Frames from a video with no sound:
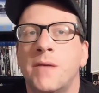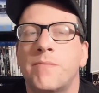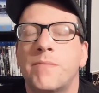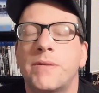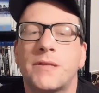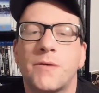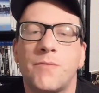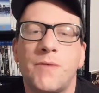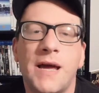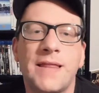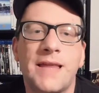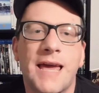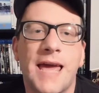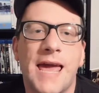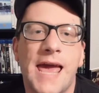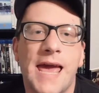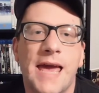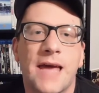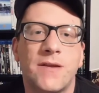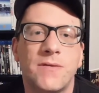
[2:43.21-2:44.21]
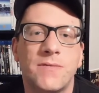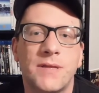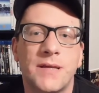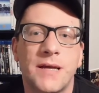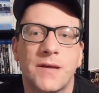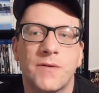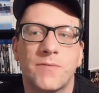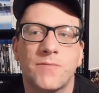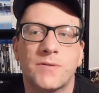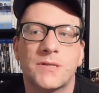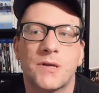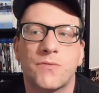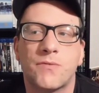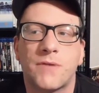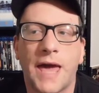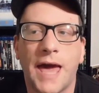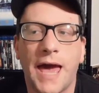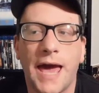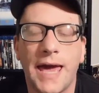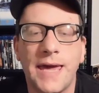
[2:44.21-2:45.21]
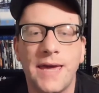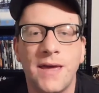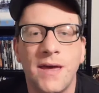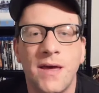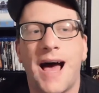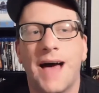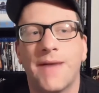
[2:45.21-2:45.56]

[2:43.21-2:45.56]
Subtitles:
But the way they handled it was okay.